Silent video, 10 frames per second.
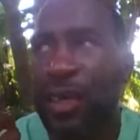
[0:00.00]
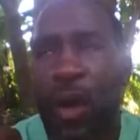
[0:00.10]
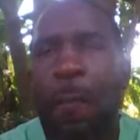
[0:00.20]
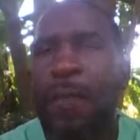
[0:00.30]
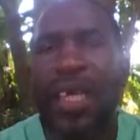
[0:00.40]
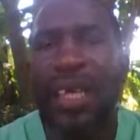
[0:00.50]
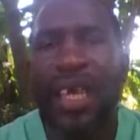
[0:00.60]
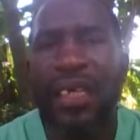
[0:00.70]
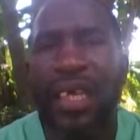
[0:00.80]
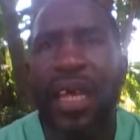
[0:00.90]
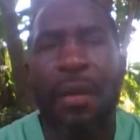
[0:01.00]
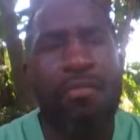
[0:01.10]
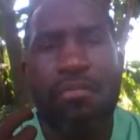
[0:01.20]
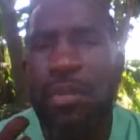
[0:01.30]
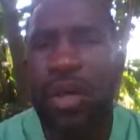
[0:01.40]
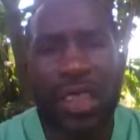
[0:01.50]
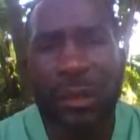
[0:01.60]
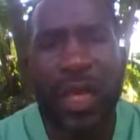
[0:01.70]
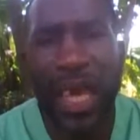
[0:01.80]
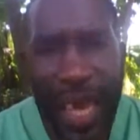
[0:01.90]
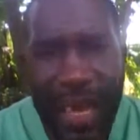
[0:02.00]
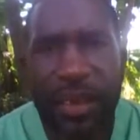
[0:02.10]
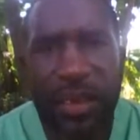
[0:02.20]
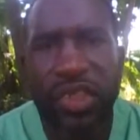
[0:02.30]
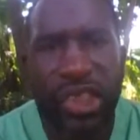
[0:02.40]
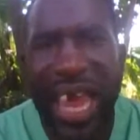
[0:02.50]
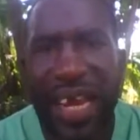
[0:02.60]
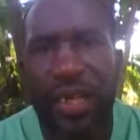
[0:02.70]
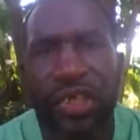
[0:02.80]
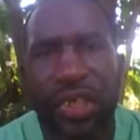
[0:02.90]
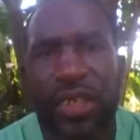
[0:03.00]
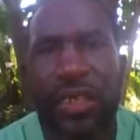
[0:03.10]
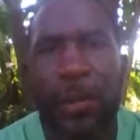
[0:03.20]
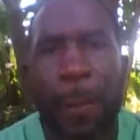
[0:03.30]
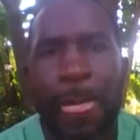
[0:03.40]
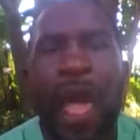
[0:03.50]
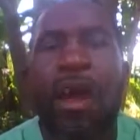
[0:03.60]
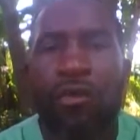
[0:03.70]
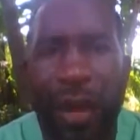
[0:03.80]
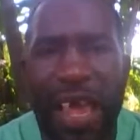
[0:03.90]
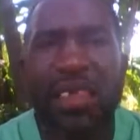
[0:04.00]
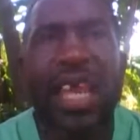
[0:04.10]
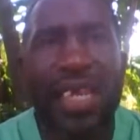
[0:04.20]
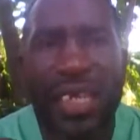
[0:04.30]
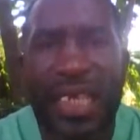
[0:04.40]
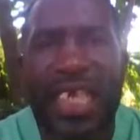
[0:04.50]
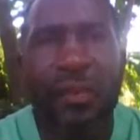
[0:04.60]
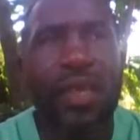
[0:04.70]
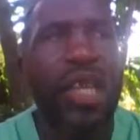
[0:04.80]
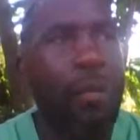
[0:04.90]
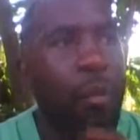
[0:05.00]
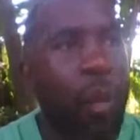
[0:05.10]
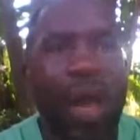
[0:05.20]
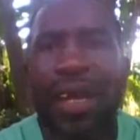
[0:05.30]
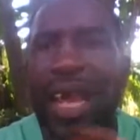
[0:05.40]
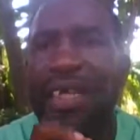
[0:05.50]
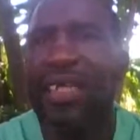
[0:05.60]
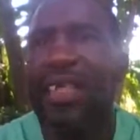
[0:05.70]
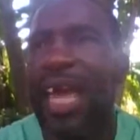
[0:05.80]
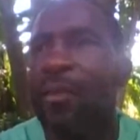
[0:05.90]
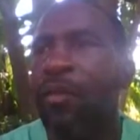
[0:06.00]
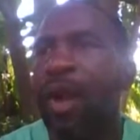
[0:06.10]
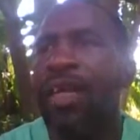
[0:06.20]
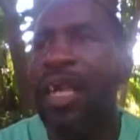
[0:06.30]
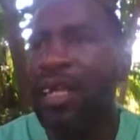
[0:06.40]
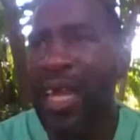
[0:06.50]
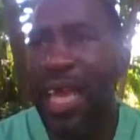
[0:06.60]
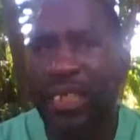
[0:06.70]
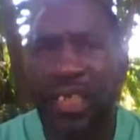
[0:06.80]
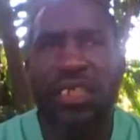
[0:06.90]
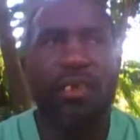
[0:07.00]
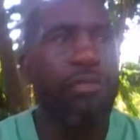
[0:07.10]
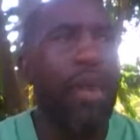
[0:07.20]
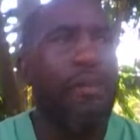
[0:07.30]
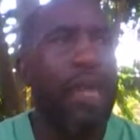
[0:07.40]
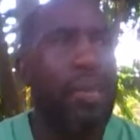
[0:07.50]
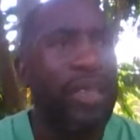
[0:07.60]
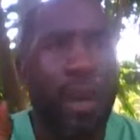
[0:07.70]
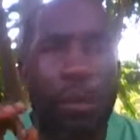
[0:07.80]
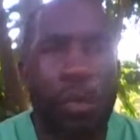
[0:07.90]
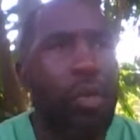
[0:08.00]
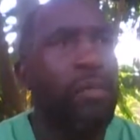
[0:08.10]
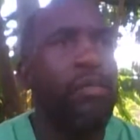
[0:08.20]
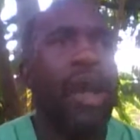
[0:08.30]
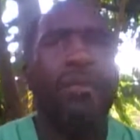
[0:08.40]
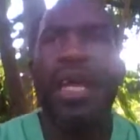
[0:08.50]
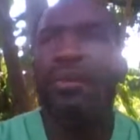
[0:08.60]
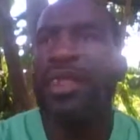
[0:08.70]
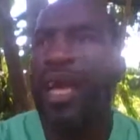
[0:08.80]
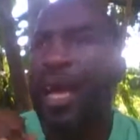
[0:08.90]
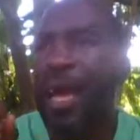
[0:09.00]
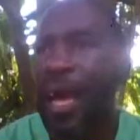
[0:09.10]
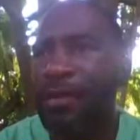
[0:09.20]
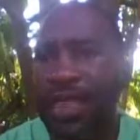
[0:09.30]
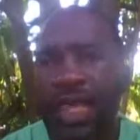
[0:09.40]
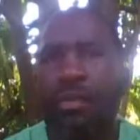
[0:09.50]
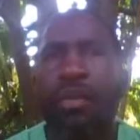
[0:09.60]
complicated and multiple health challenges, rather than dealing with them one at a time, one digestive problems, bone problems, skin